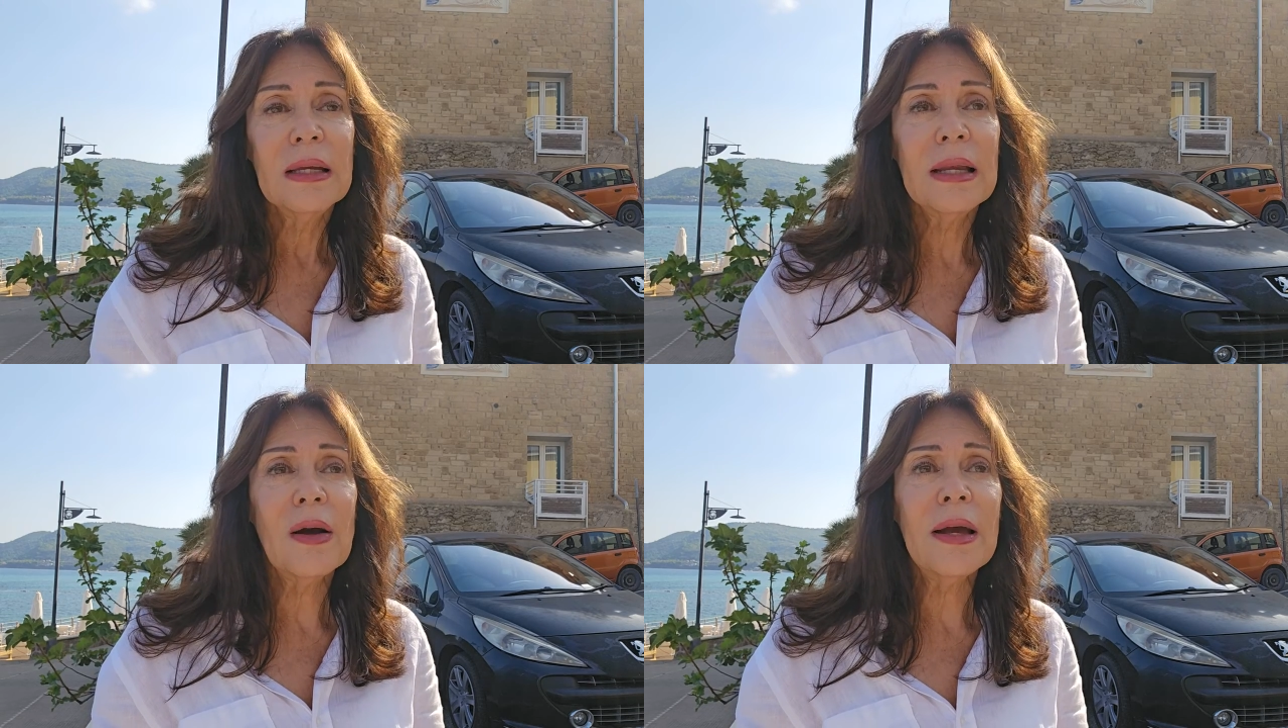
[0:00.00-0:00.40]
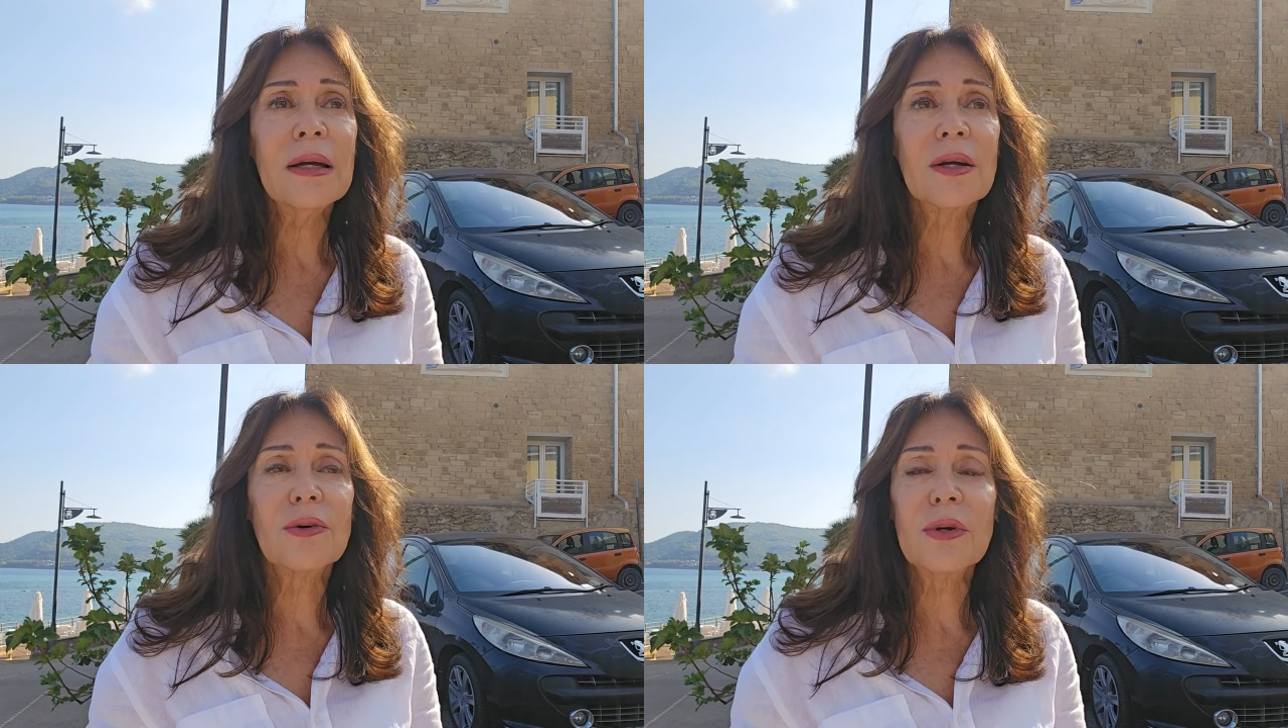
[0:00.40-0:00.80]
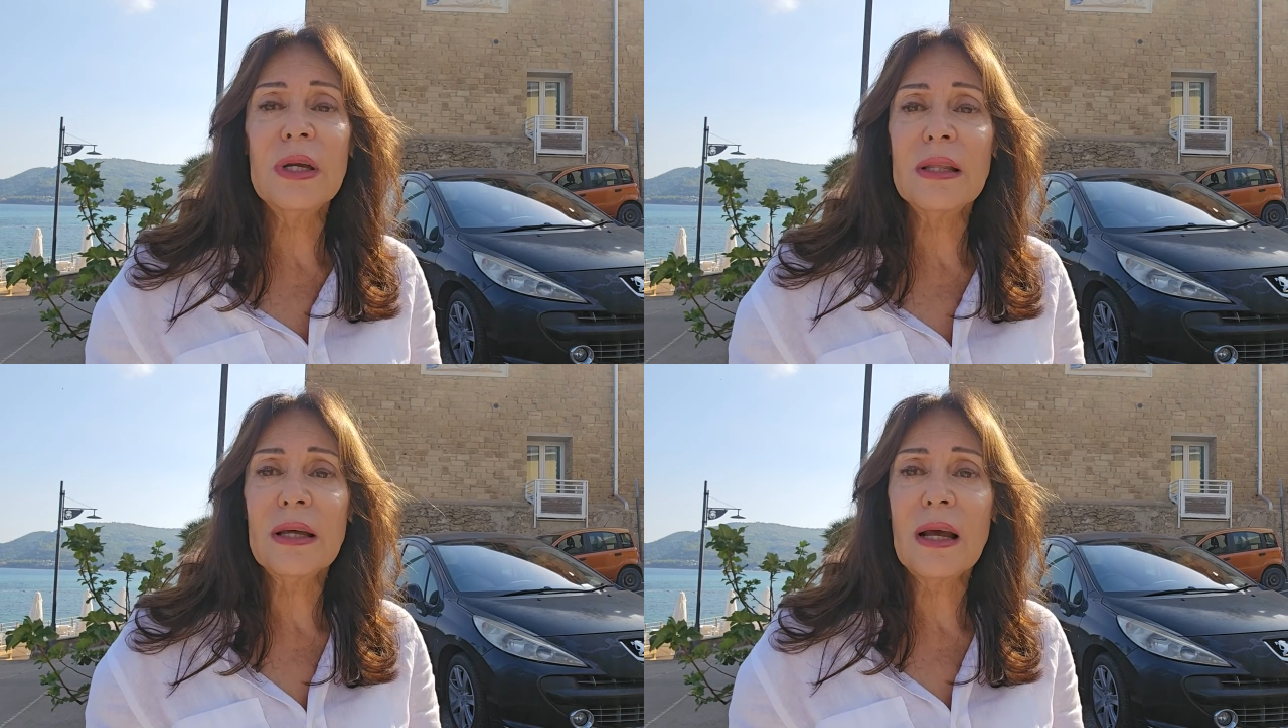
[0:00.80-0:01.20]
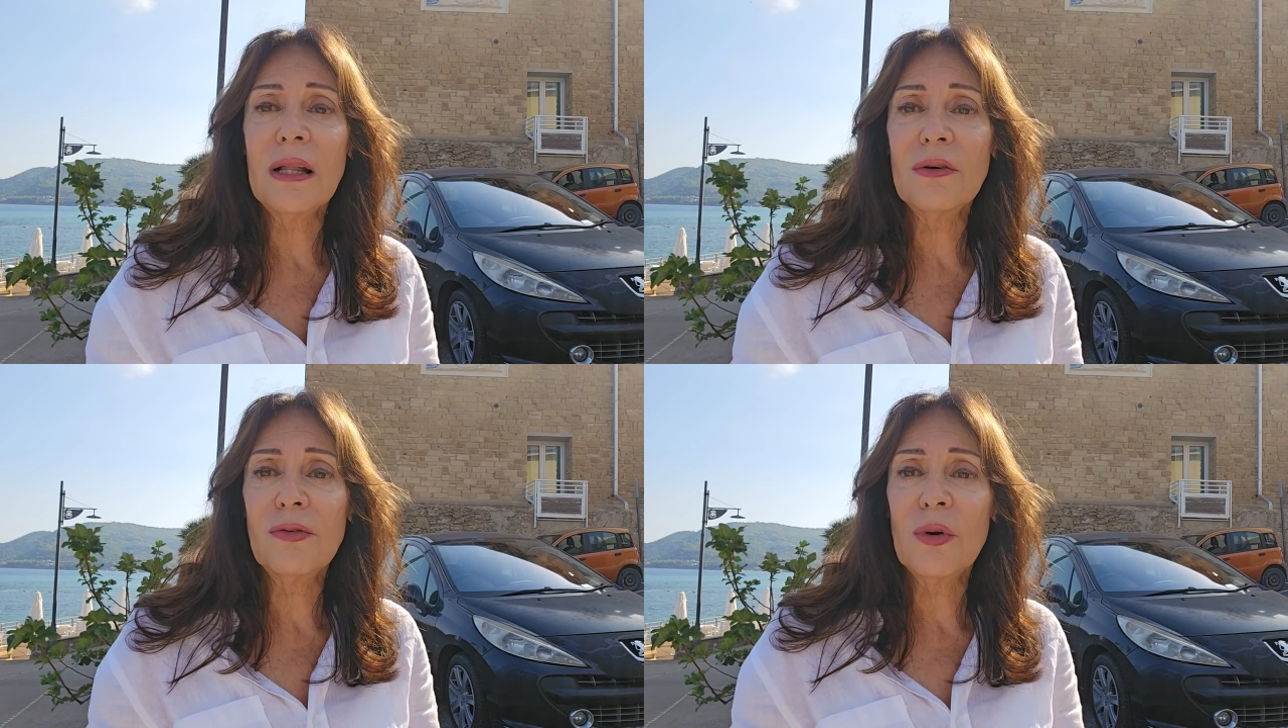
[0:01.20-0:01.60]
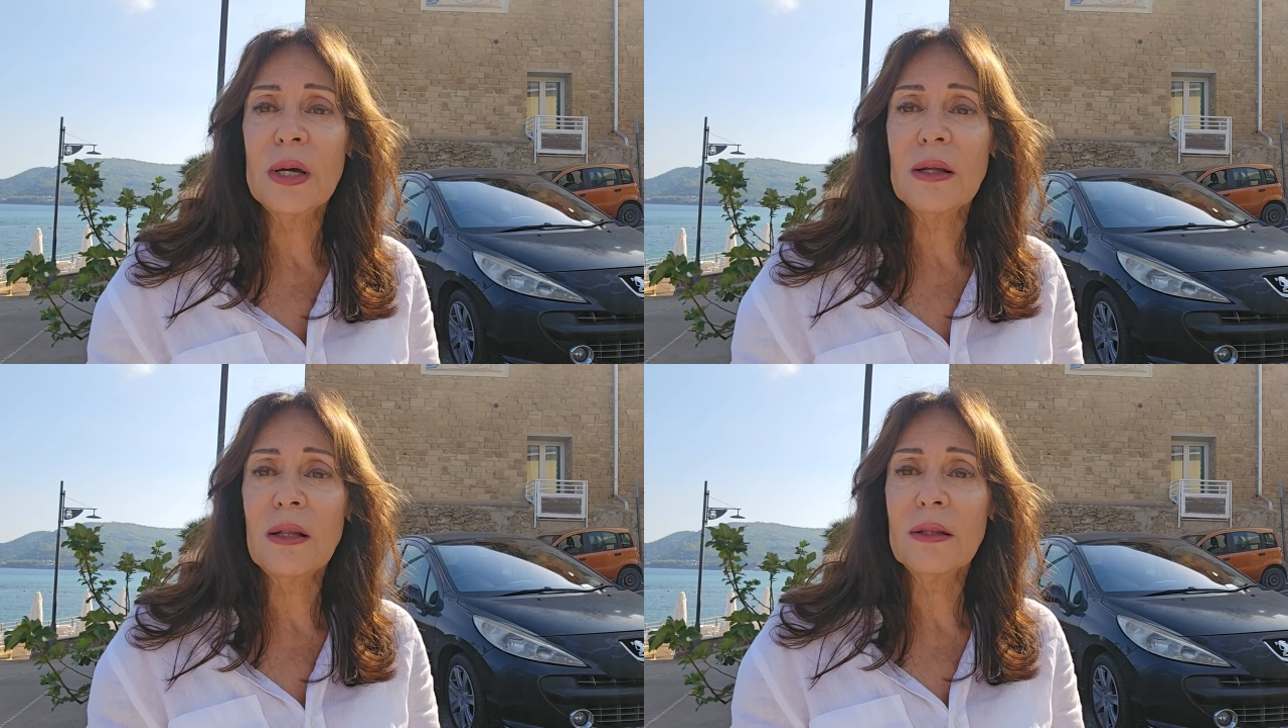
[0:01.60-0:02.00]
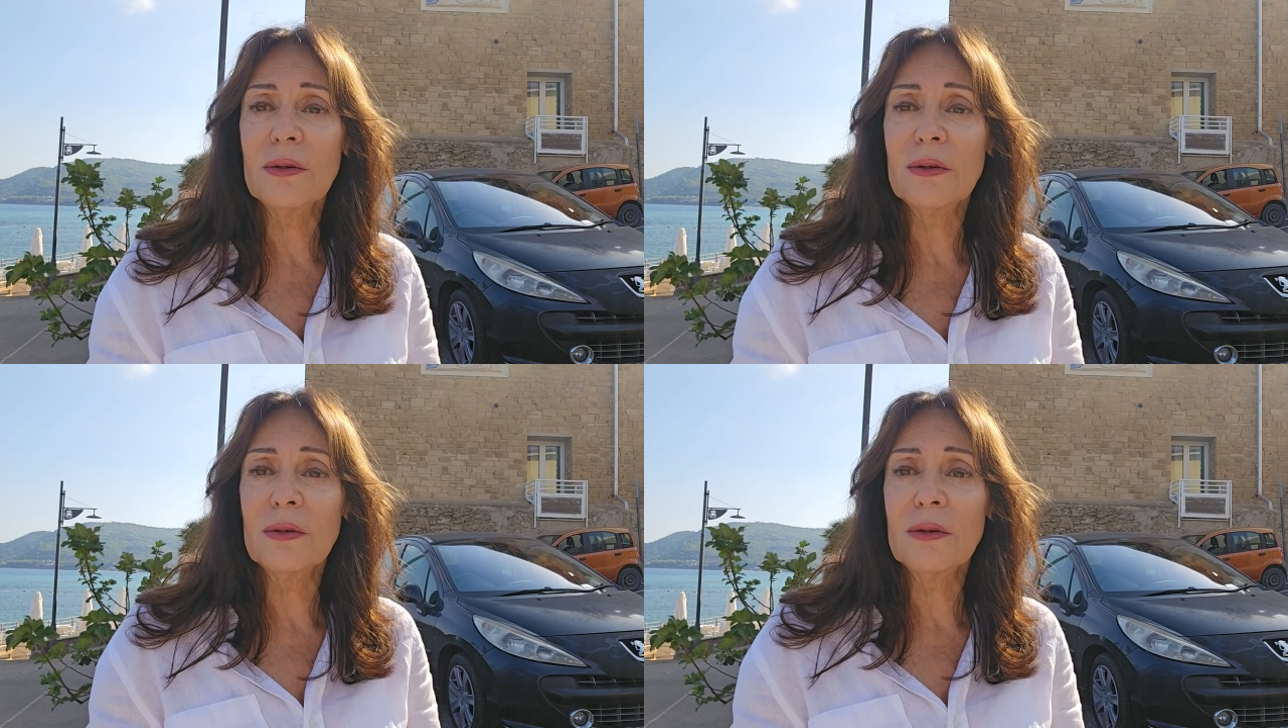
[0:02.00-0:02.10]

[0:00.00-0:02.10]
Now I agree that olive oil,